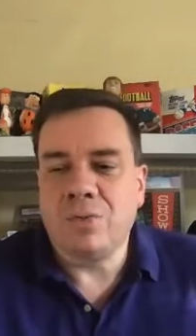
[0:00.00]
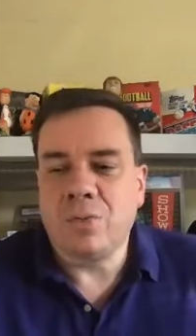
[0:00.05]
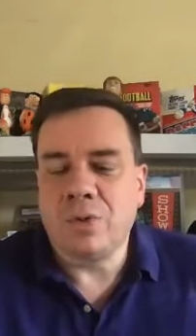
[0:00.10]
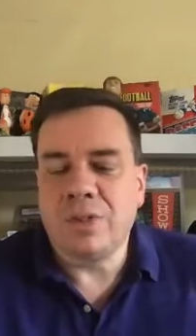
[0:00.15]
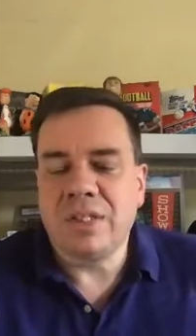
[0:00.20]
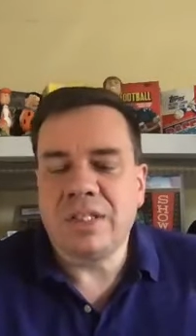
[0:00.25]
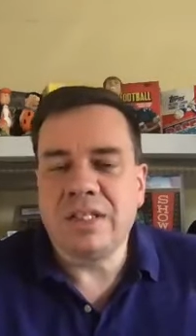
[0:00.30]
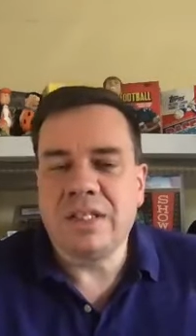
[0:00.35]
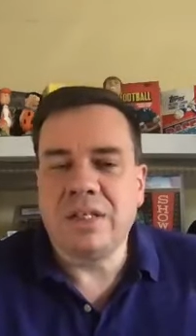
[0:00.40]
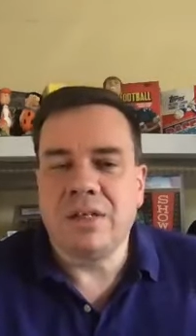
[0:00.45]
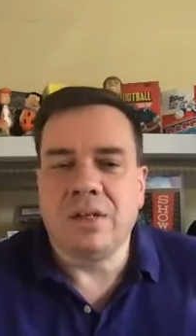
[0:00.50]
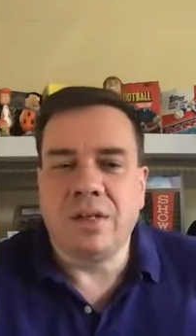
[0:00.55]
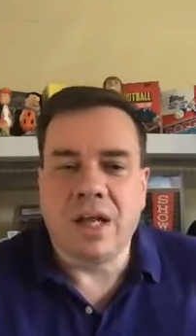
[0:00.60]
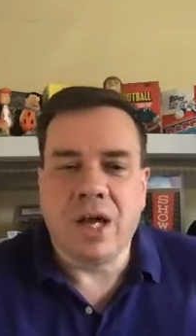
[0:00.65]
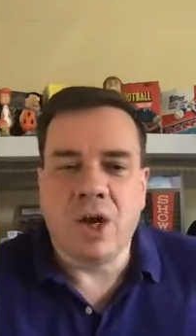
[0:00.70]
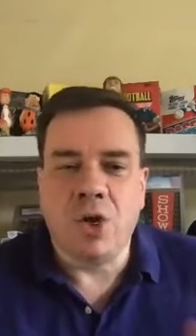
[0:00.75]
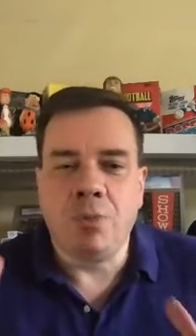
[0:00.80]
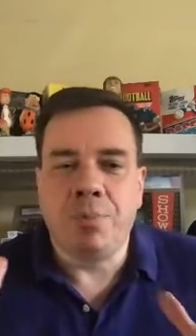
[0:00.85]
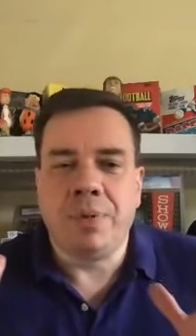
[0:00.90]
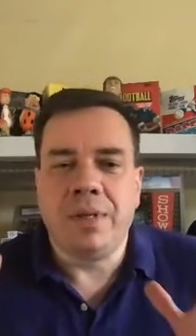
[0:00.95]
We're still
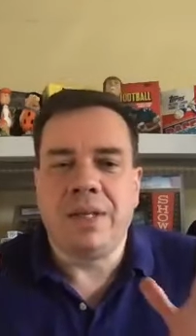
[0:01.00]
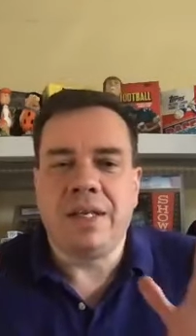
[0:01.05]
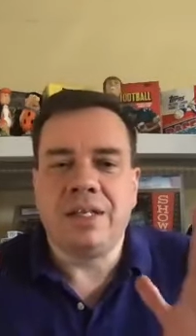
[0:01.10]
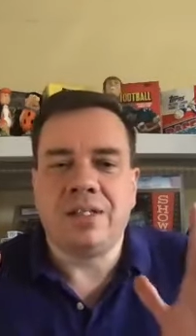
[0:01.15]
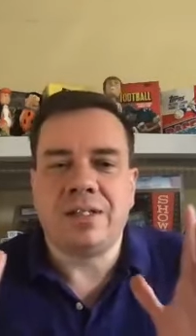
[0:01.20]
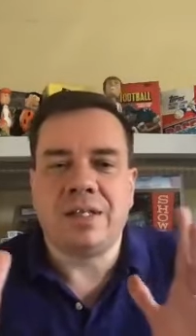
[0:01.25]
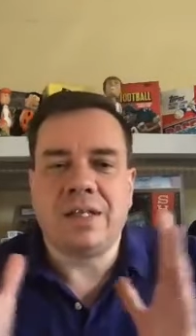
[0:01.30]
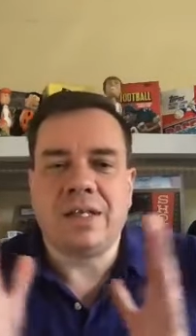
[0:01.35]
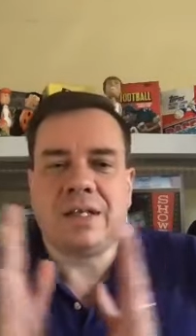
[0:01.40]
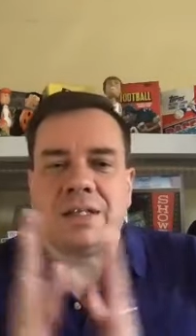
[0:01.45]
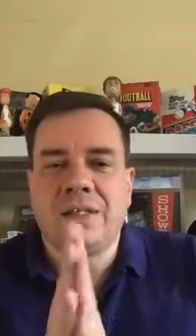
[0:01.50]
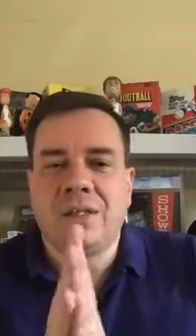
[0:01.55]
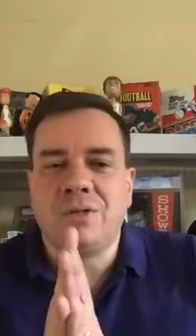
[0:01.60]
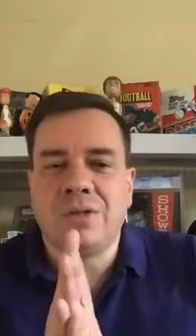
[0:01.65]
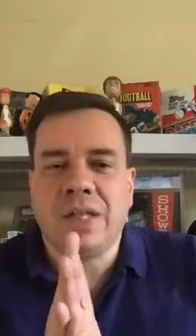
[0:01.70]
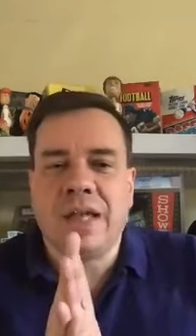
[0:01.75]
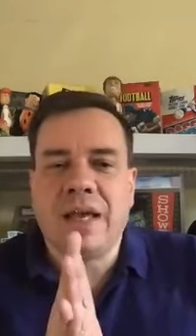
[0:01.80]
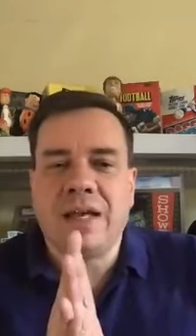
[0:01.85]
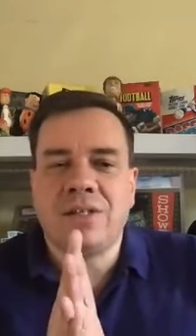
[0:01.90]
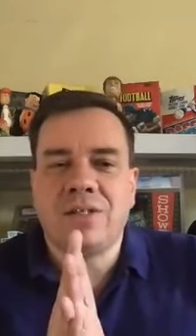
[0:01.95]
hoping he's going to get those
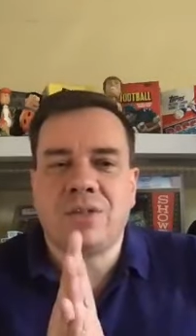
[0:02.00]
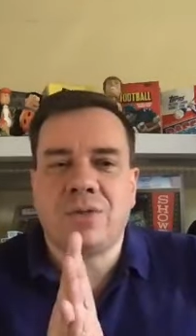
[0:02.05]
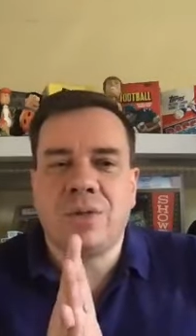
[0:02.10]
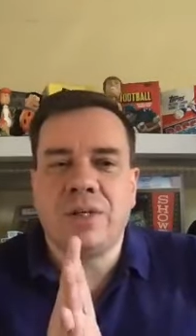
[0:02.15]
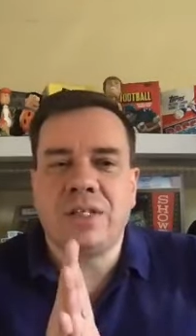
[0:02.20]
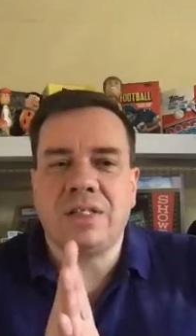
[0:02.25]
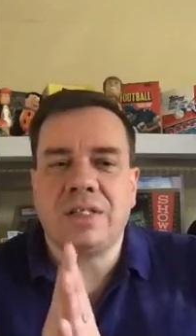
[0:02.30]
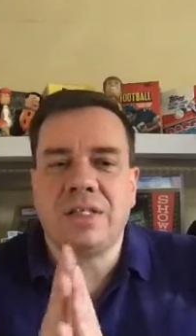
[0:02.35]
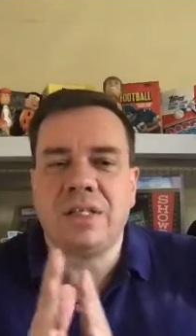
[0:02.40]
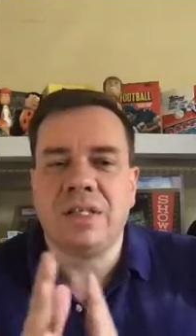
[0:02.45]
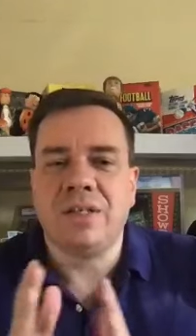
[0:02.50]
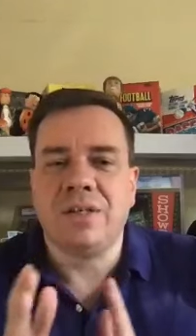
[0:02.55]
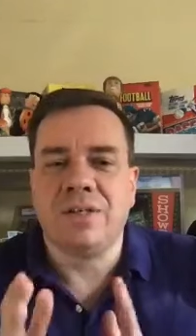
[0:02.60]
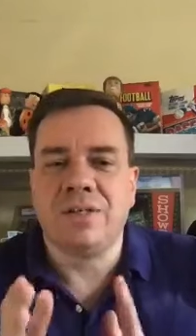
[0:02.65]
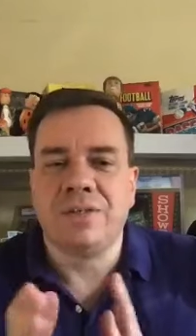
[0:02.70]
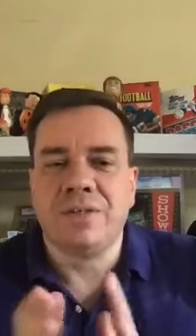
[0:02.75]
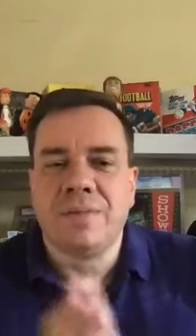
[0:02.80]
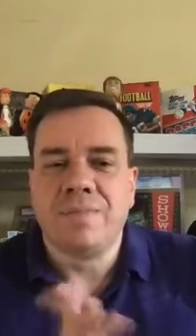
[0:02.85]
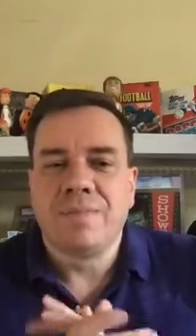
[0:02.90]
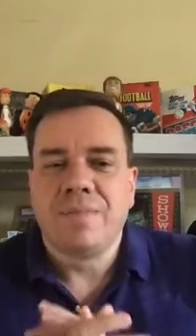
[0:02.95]
last 3 steals